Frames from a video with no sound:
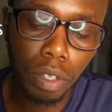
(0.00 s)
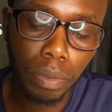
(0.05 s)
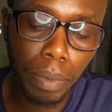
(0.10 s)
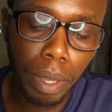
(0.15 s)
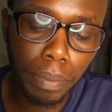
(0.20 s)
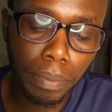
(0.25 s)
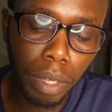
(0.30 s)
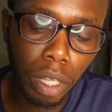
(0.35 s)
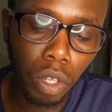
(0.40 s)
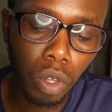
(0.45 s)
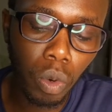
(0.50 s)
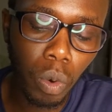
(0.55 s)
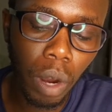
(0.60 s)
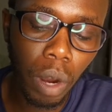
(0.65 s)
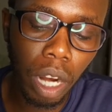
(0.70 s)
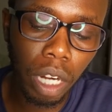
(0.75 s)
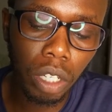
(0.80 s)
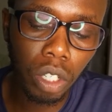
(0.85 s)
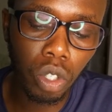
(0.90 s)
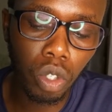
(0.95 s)
Maybe you
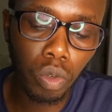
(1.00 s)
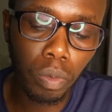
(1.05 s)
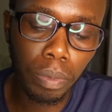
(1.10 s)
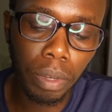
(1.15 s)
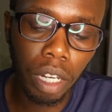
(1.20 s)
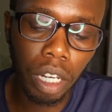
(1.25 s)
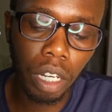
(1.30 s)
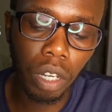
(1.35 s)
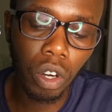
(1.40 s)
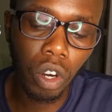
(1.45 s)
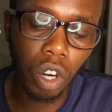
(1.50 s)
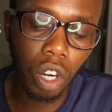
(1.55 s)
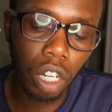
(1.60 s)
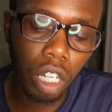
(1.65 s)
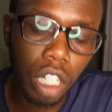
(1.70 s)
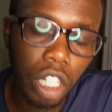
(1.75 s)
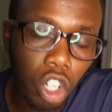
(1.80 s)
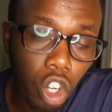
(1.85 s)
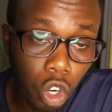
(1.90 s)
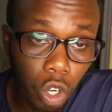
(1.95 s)
want to be
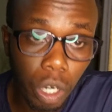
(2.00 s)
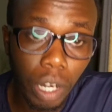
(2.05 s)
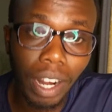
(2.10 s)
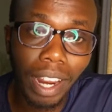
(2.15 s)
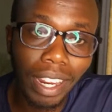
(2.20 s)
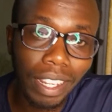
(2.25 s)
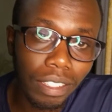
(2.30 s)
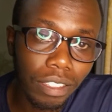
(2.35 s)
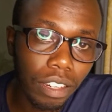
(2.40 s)
recognized